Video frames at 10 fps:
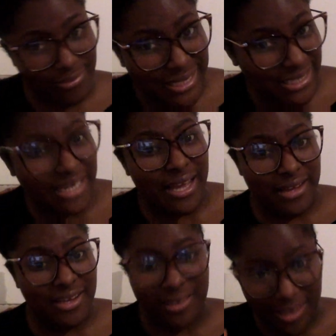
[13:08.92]
it's a
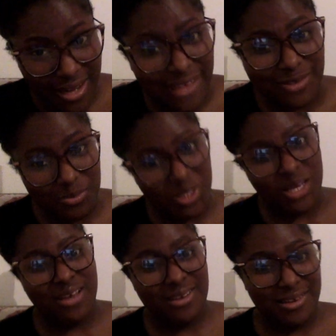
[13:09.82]
Ghanaian. It has to be a
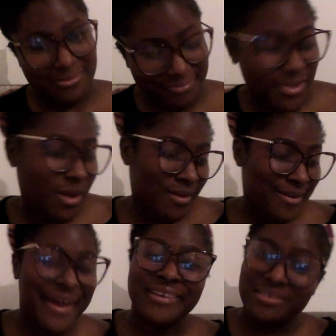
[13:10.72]
Ghanaian. Yeah,
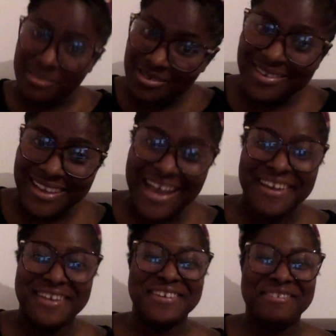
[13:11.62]
guys.
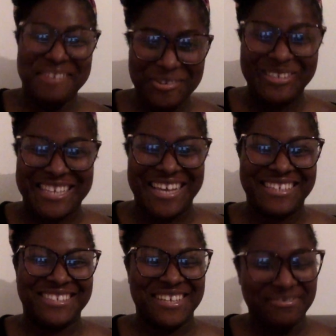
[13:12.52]
Ghanaian. What do I
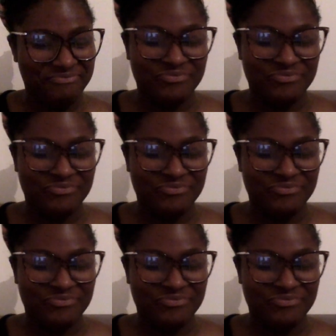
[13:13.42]
say?